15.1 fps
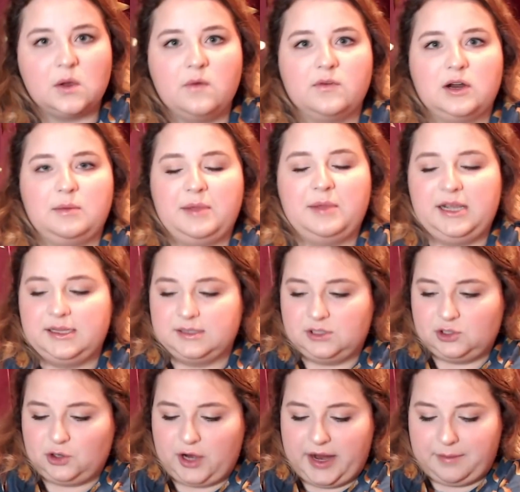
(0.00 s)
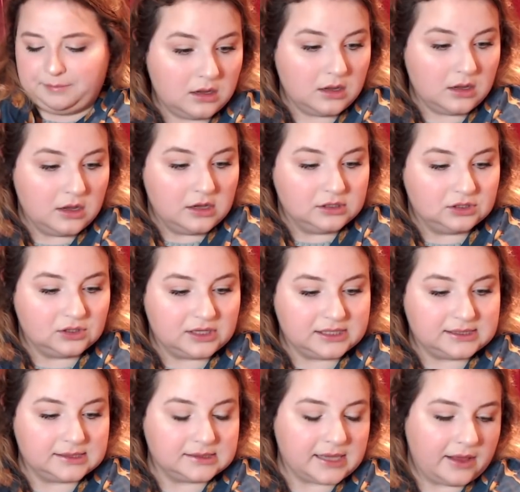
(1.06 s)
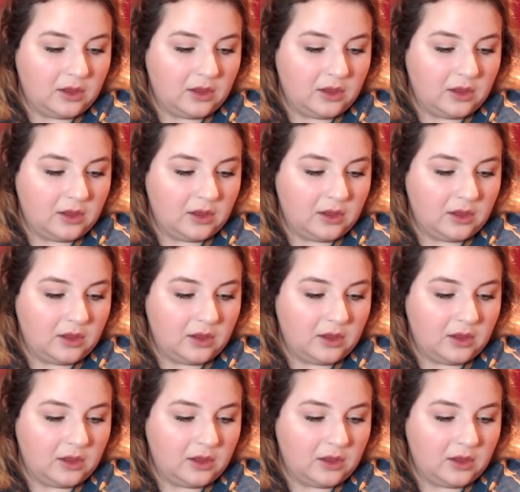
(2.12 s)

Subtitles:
over on my Instagram. So this is Hello